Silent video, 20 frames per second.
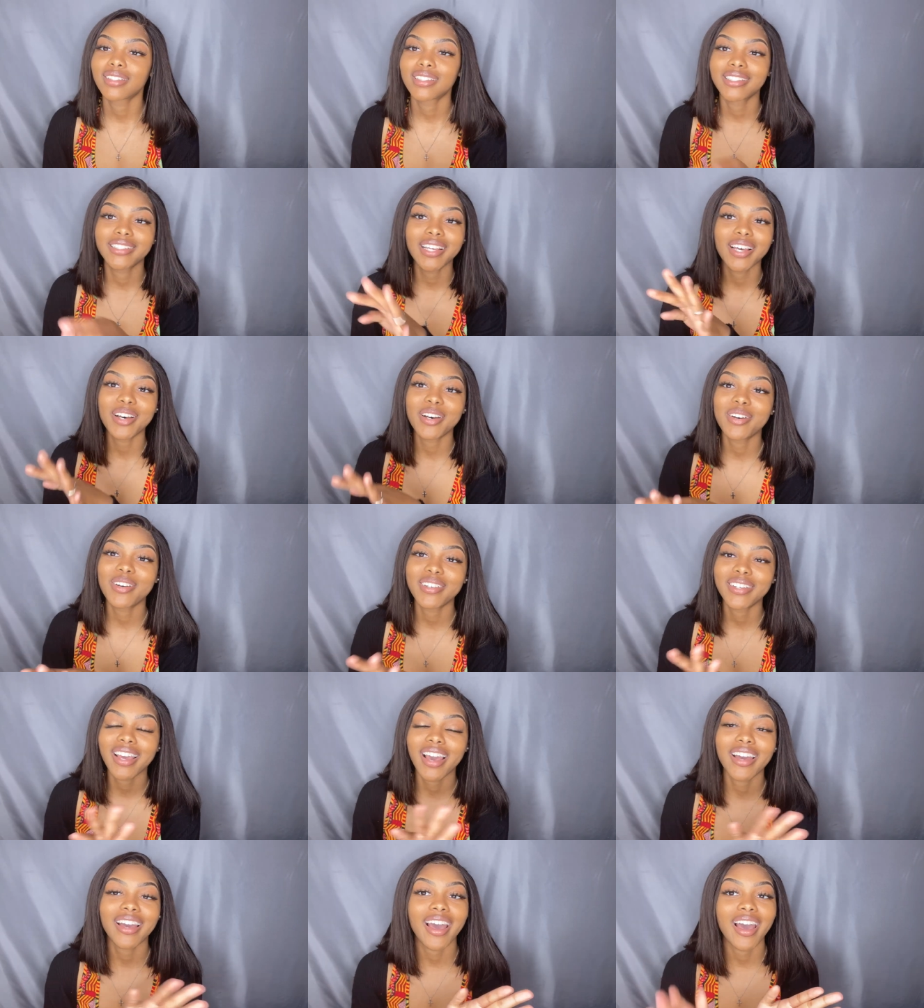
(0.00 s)
so
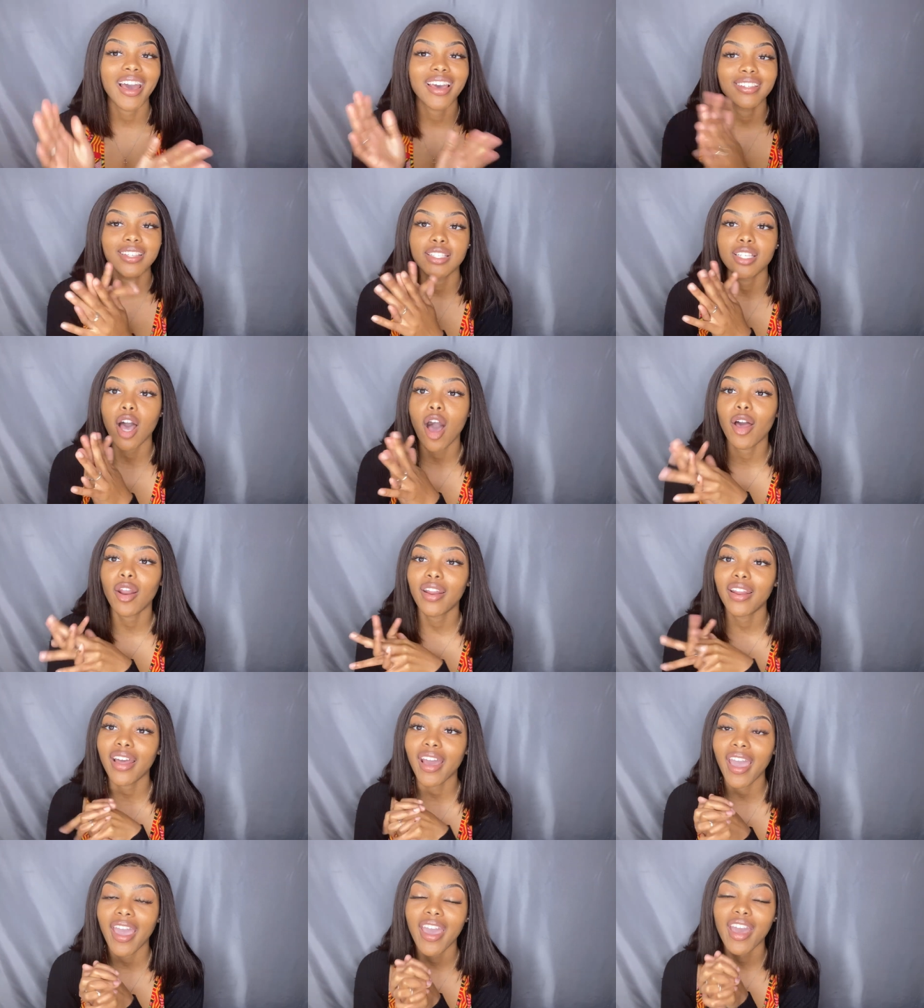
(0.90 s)
yeah guys that's all that
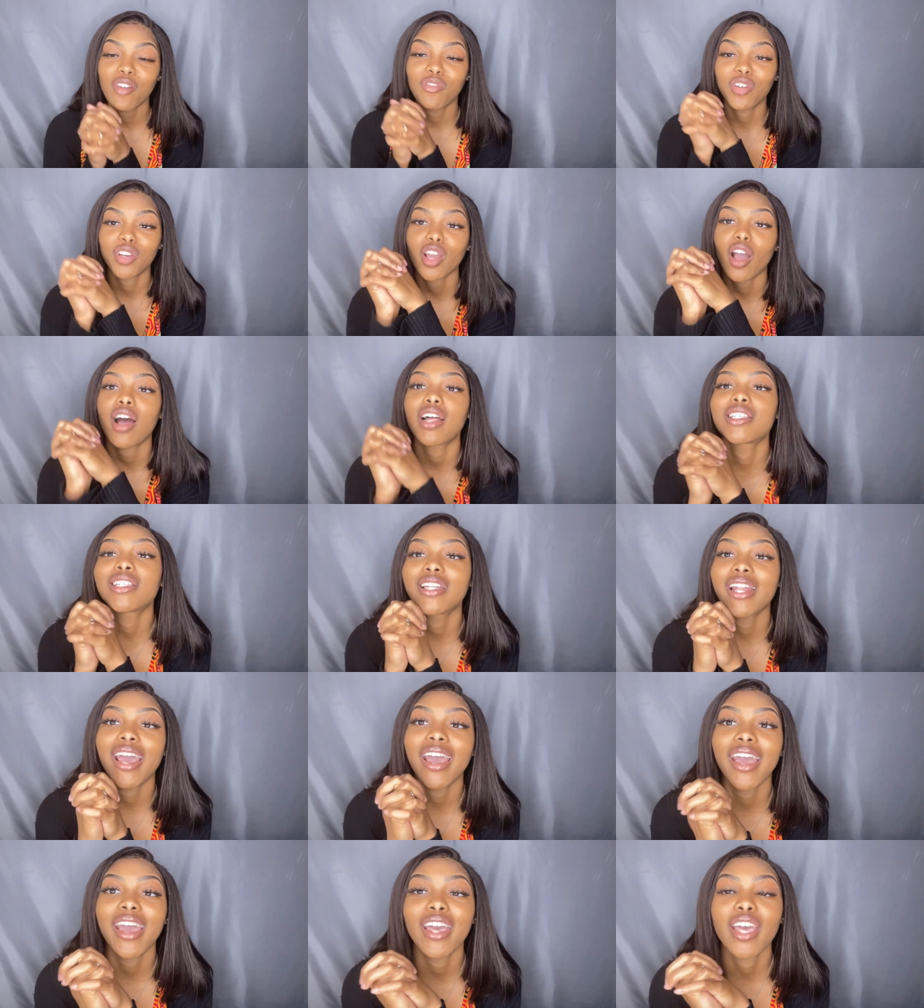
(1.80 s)
i had for y'all
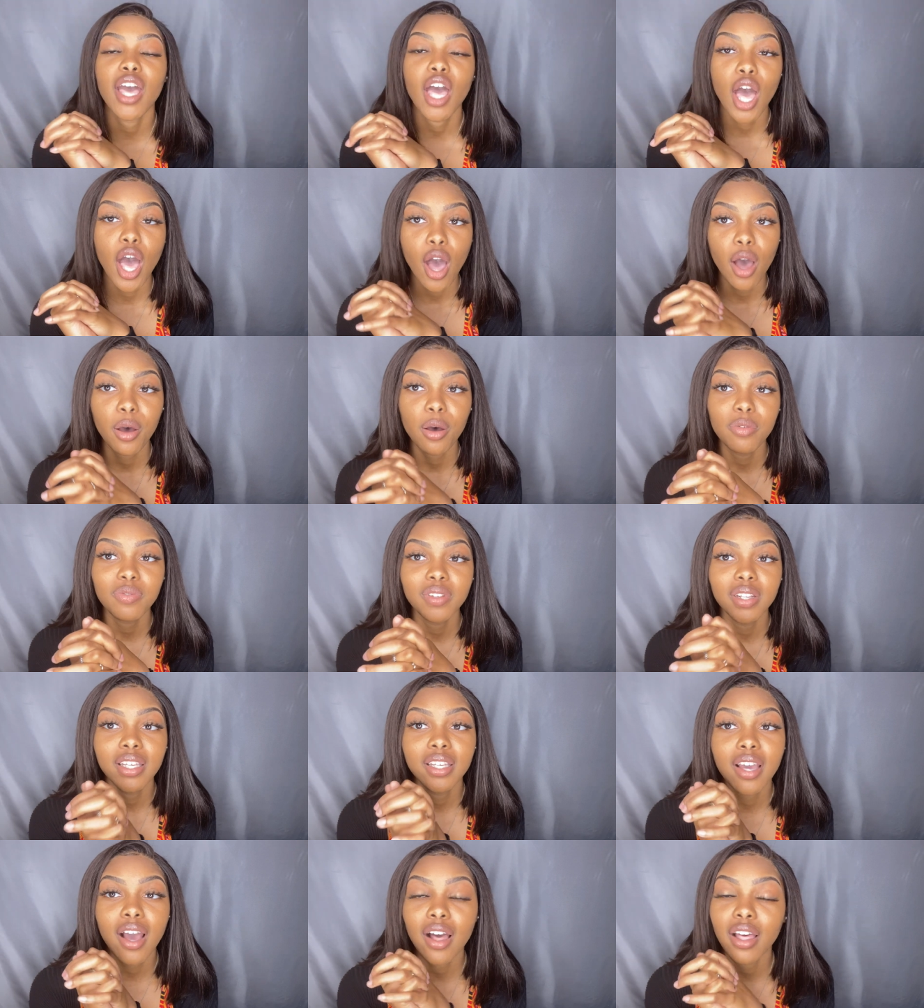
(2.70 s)
today hopefully
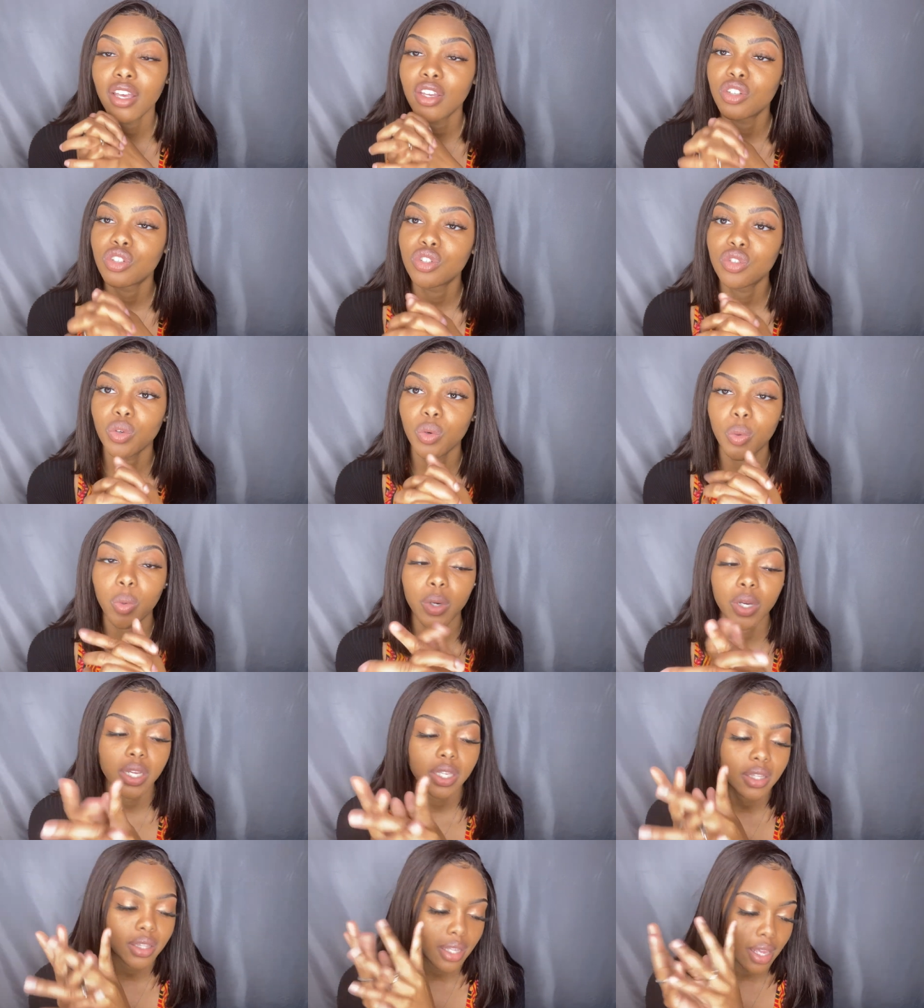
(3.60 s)
y'all
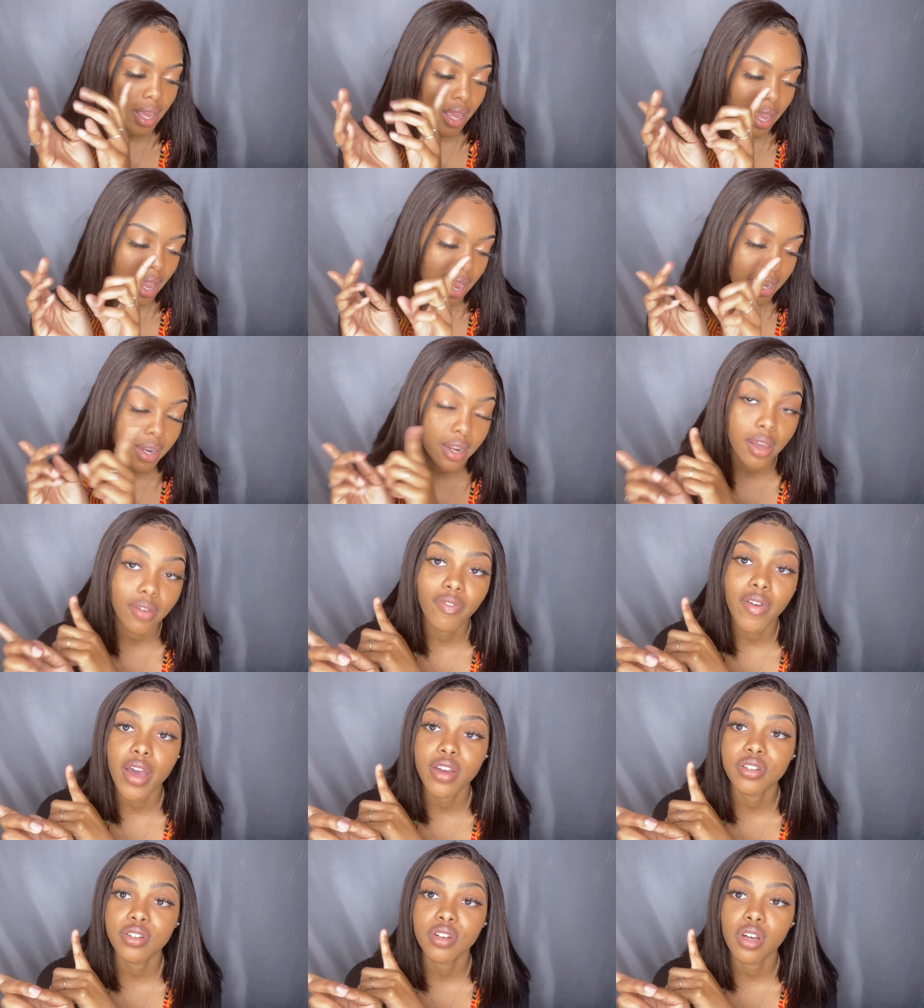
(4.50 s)
enjoyed that
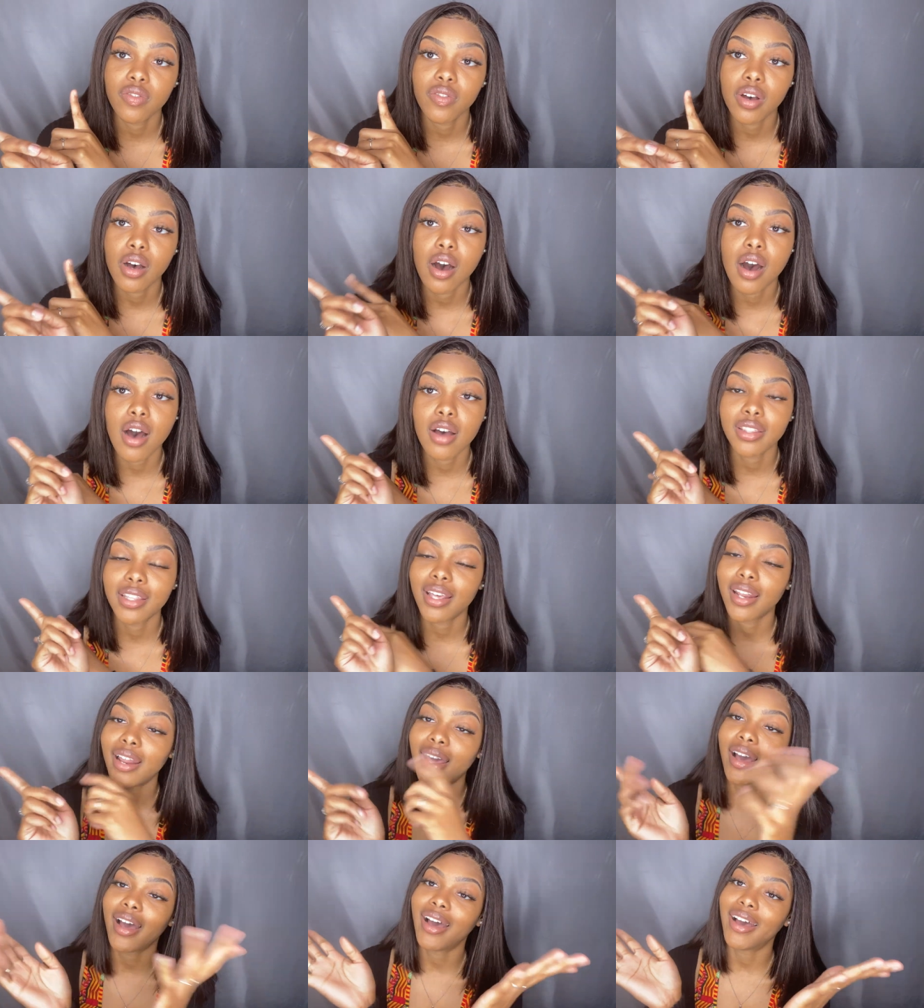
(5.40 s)
Fashion Nova haul that
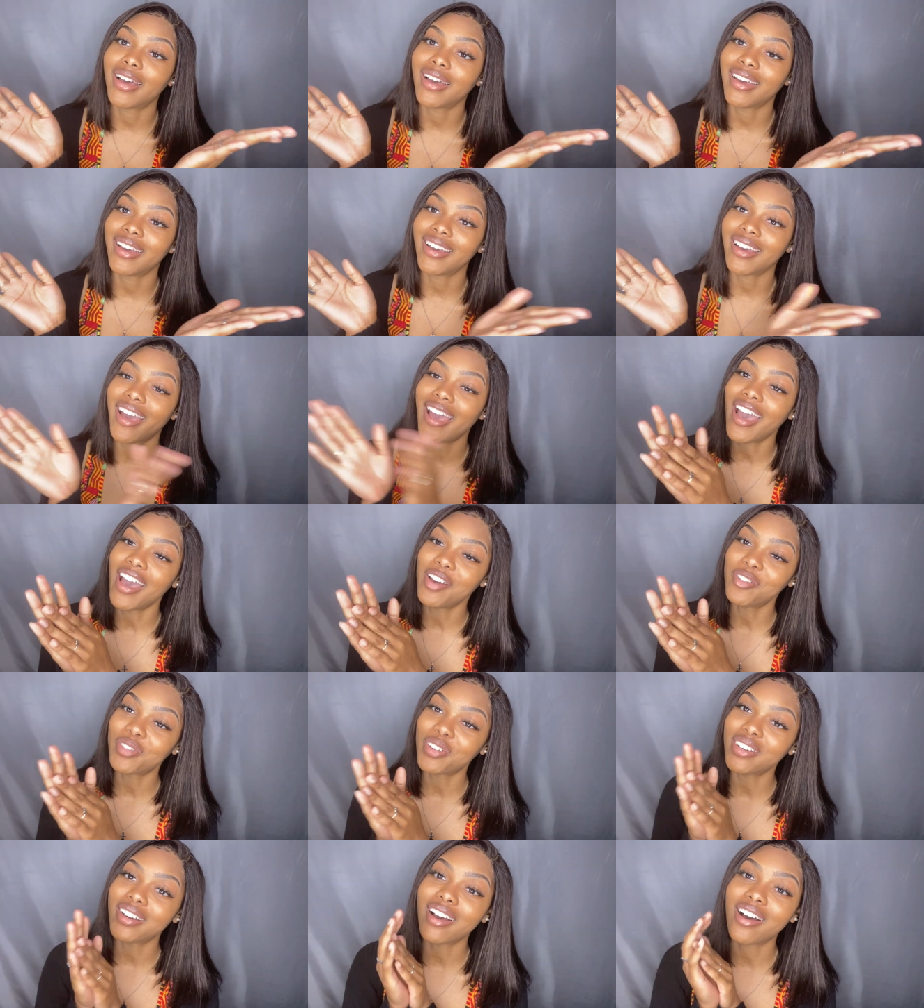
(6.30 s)
i had
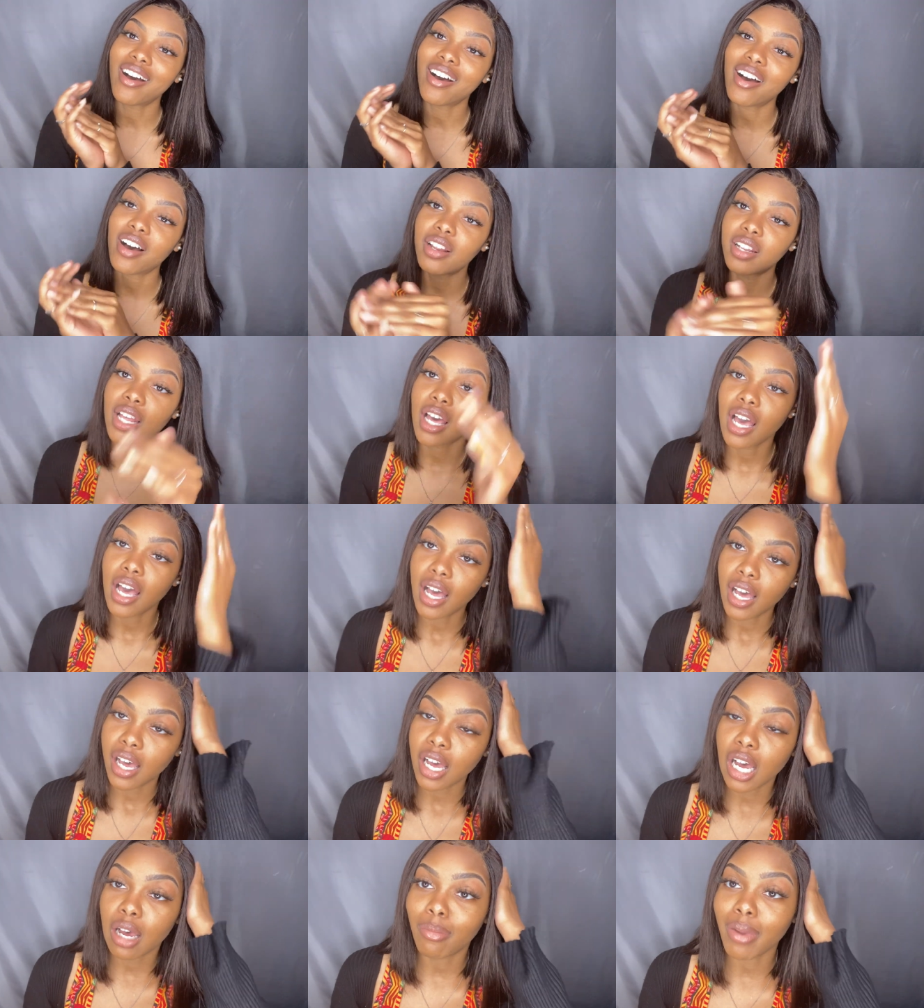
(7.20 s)
for y'all
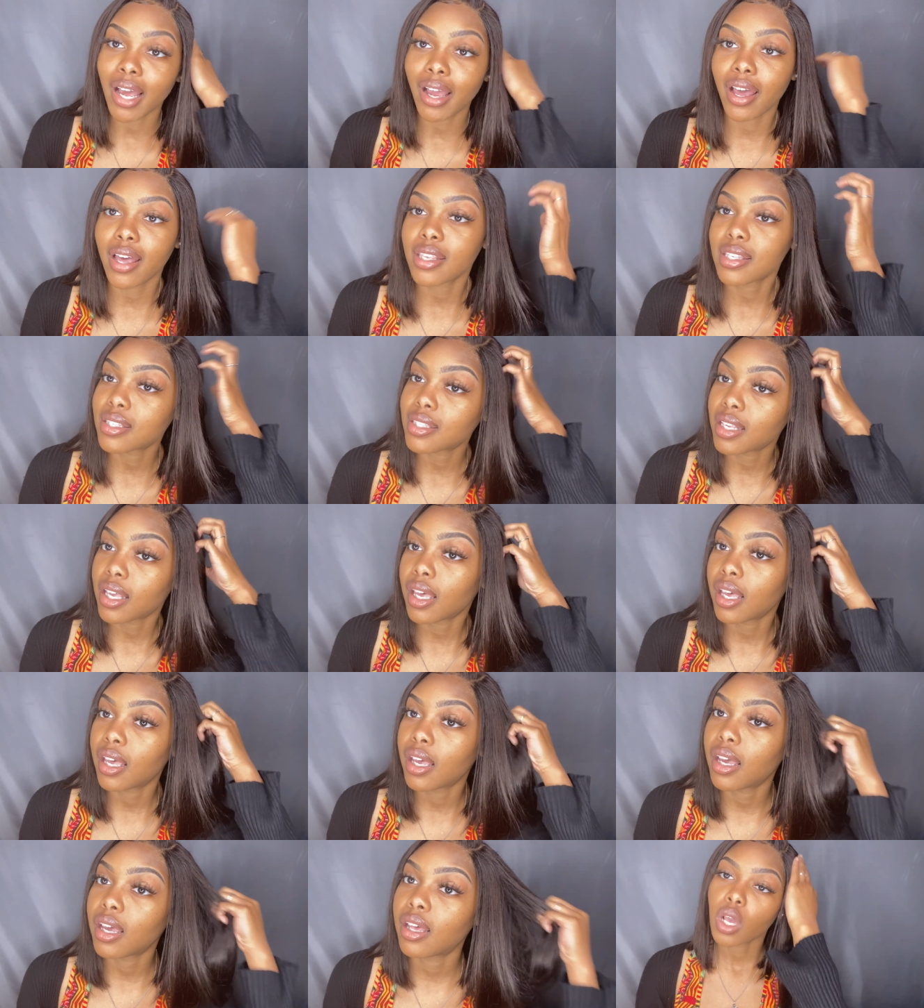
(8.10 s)
um like i
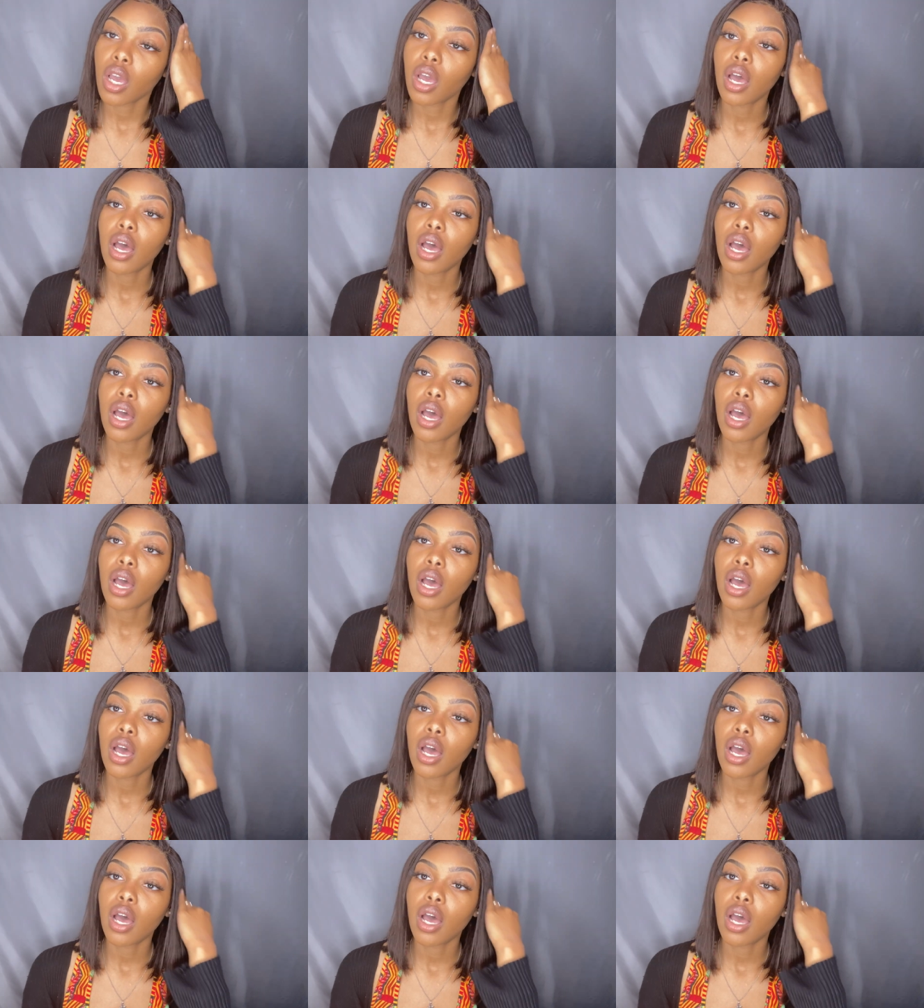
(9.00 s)
said